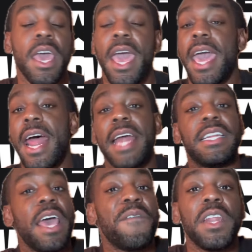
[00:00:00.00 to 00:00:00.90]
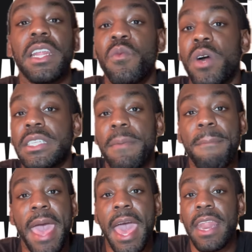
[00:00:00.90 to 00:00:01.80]
And I definitely wasn't
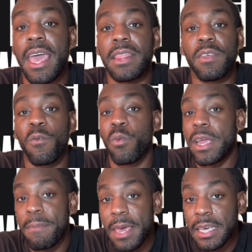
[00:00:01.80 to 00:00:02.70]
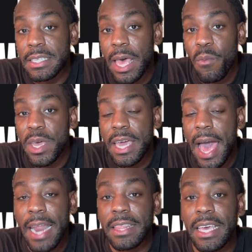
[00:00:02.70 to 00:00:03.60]
mad at the remix that we
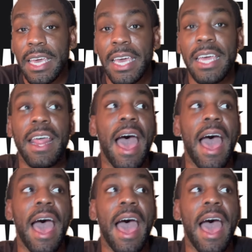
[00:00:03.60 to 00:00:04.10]
got at the end.